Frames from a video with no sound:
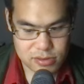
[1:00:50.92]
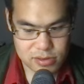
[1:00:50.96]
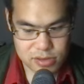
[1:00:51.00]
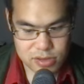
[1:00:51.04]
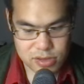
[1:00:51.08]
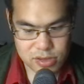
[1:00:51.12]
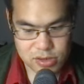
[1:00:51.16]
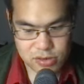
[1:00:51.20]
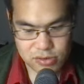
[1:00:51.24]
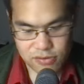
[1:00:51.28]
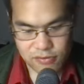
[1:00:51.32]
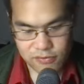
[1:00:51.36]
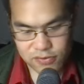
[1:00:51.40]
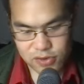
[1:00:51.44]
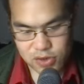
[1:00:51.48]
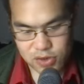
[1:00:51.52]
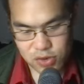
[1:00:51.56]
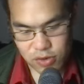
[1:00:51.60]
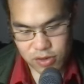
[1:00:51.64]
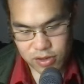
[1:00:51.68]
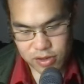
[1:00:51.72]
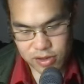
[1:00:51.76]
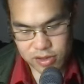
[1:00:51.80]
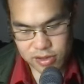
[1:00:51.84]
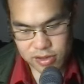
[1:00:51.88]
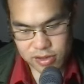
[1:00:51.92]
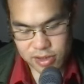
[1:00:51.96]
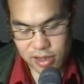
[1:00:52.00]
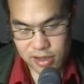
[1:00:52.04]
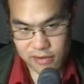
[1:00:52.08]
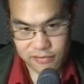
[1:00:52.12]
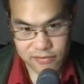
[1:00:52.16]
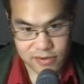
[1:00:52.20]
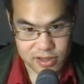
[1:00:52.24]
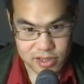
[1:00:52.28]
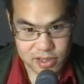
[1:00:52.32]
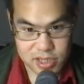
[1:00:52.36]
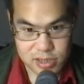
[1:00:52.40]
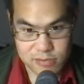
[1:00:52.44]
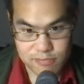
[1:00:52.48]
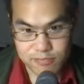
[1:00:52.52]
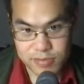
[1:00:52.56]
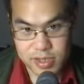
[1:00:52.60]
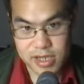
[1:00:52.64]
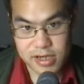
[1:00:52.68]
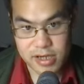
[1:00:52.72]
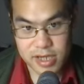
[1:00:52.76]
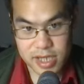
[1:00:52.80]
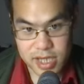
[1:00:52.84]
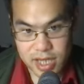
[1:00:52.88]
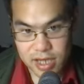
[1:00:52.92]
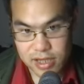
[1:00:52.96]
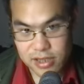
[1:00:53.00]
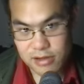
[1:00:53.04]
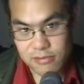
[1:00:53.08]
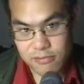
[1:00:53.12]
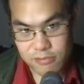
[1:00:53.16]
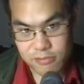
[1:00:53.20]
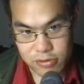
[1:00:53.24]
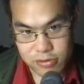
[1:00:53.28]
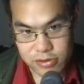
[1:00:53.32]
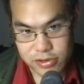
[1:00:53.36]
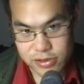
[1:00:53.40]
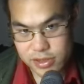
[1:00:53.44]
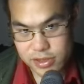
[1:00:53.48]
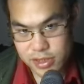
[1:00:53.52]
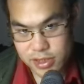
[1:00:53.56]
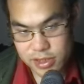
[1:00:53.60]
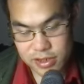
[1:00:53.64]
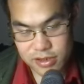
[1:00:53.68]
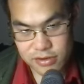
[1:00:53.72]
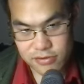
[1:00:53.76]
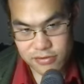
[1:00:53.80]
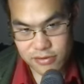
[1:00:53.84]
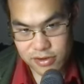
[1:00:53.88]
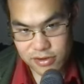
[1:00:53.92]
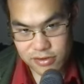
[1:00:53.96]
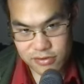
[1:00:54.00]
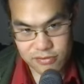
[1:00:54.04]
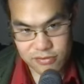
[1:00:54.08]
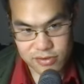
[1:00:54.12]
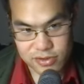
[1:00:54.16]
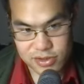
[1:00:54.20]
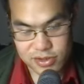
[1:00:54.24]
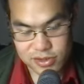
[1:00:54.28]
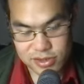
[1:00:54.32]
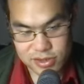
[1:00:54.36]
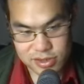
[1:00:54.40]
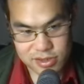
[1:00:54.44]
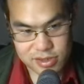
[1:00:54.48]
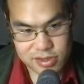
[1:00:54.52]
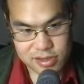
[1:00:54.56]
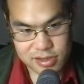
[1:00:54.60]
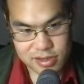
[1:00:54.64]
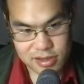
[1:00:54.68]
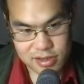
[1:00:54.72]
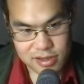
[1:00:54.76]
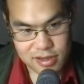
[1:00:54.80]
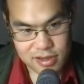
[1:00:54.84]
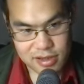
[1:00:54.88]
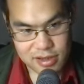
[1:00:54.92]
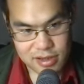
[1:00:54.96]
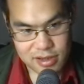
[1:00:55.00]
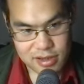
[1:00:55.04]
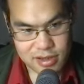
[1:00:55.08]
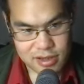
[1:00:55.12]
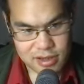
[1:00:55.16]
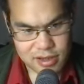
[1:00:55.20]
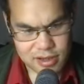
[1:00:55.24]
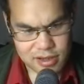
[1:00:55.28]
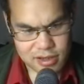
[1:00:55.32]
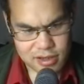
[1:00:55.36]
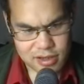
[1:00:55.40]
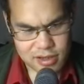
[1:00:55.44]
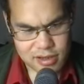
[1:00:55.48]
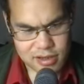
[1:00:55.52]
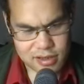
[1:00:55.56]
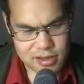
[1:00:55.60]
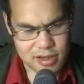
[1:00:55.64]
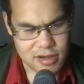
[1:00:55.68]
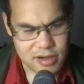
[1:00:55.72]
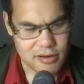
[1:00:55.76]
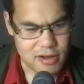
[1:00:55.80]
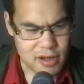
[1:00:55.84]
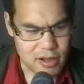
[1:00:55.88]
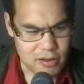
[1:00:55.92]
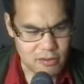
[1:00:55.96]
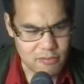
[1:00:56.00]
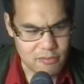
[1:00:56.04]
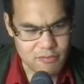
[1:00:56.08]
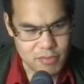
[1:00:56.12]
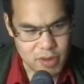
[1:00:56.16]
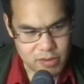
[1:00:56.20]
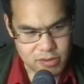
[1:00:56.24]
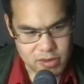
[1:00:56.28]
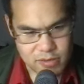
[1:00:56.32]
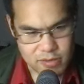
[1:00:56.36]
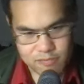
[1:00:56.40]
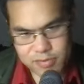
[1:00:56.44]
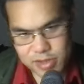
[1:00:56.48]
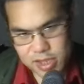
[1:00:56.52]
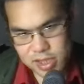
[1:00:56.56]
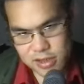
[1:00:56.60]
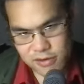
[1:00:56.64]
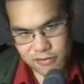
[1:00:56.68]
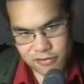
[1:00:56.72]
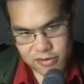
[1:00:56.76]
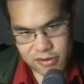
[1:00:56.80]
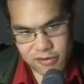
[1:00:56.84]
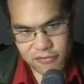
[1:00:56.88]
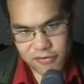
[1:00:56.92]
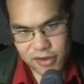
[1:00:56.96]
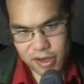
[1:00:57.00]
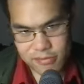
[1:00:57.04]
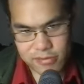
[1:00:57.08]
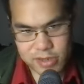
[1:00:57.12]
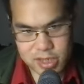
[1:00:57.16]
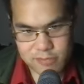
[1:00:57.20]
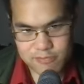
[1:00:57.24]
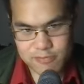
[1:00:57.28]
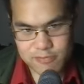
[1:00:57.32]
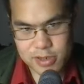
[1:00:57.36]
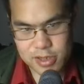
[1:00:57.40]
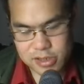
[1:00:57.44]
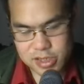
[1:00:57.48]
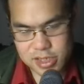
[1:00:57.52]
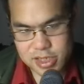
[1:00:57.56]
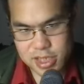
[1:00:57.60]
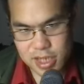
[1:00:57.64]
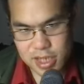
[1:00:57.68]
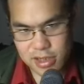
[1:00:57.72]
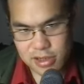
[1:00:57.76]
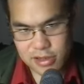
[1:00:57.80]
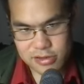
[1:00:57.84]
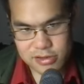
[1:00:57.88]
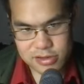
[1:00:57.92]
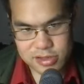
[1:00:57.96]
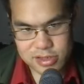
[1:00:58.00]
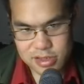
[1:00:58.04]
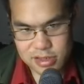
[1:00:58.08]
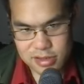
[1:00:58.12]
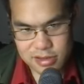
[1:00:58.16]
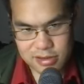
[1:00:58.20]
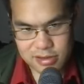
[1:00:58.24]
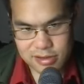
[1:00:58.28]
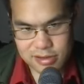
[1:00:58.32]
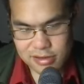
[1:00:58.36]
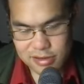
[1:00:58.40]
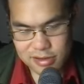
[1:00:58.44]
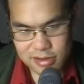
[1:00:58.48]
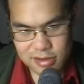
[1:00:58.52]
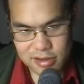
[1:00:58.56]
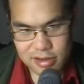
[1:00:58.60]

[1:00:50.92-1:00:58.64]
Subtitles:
sort of joined kind of like this Bierkellerpolitik, right, which is kind of like the famous beer sellers and